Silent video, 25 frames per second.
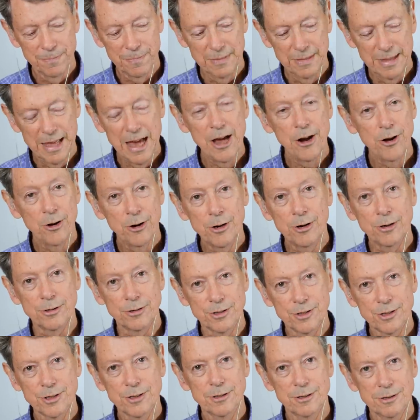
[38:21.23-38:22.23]
that
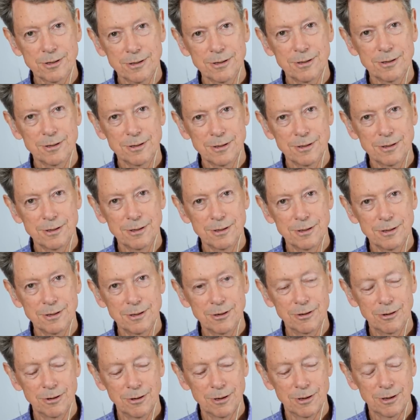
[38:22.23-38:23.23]
hurts,
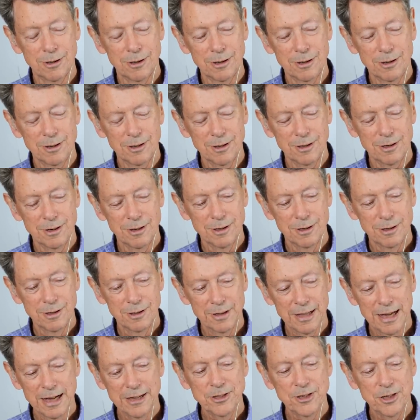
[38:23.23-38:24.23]
or
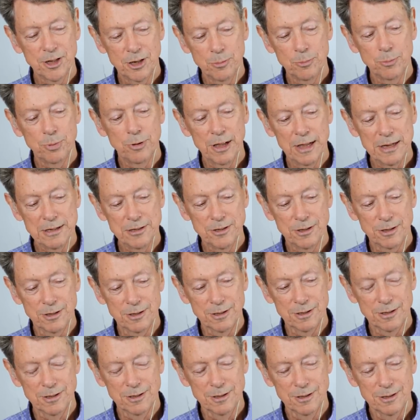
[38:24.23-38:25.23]
that's
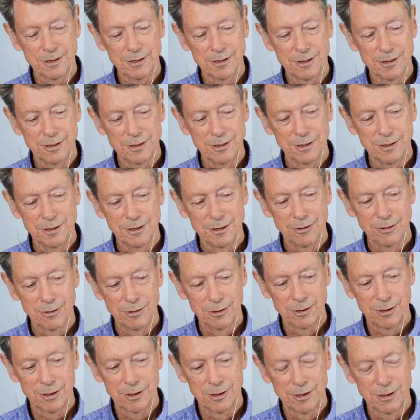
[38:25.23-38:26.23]
unpleasant,
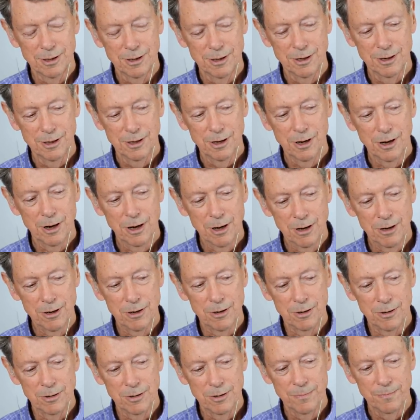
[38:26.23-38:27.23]
or
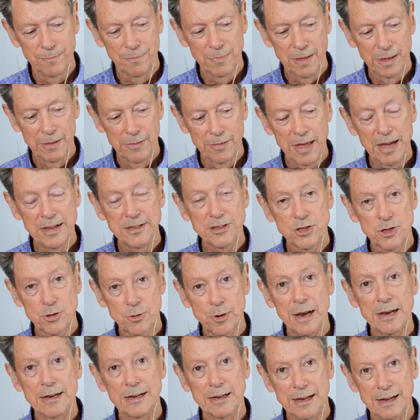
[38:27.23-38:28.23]
oh, that's
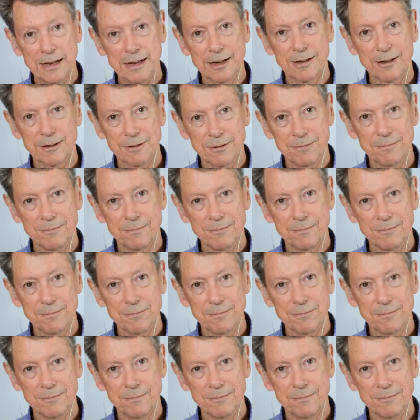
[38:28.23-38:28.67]
threatening.